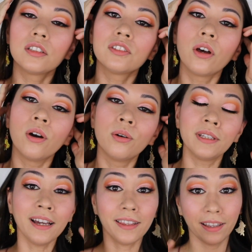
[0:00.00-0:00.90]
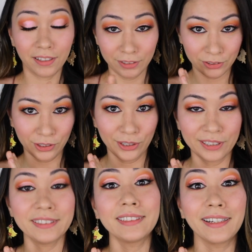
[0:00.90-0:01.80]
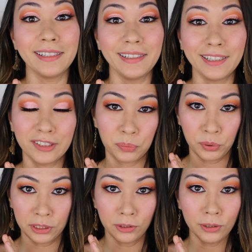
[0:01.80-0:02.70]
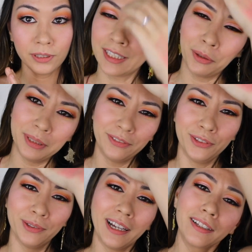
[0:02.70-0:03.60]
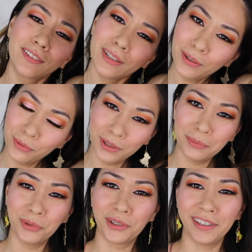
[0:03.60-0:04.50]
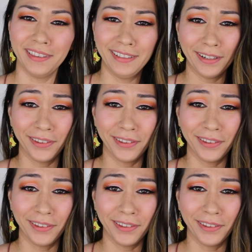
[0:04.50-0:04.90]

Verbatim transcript: So yeah, that is our second spring look. Tell me if you liked one more than the